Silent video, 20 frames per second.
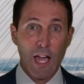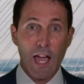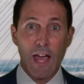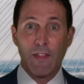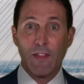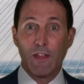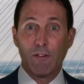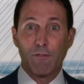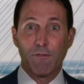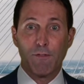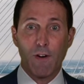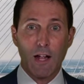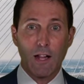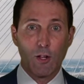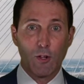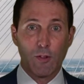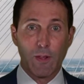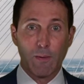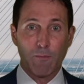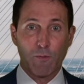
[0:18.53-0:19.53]
and then
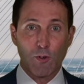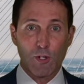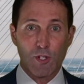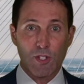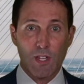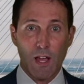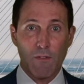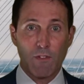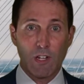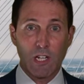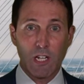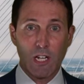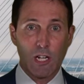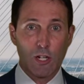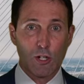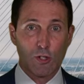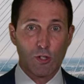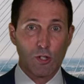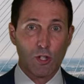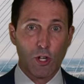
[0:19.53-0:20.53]
followed them for 7
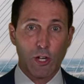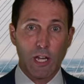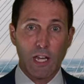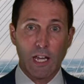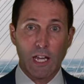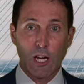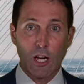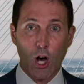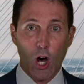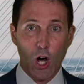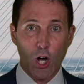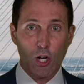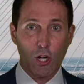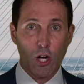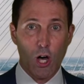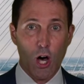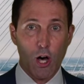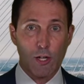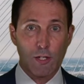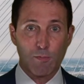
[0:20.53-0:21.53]
years looking at
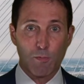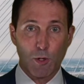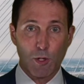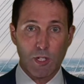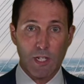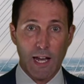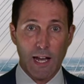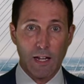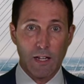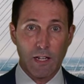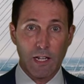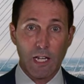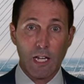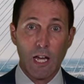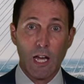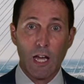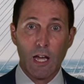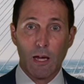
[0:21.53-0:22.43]
all-cause mortality